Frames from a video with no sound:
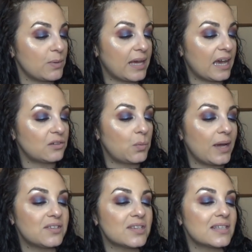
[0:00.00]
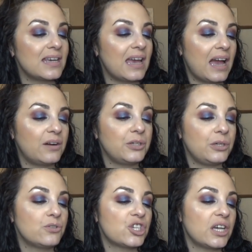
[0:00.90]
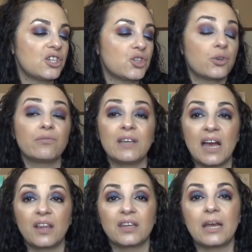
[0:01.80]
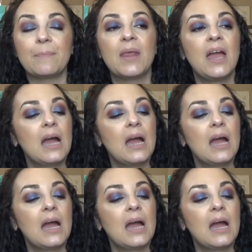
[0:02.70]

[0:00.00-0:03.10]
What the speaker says: We can't wait to see how you change your reality.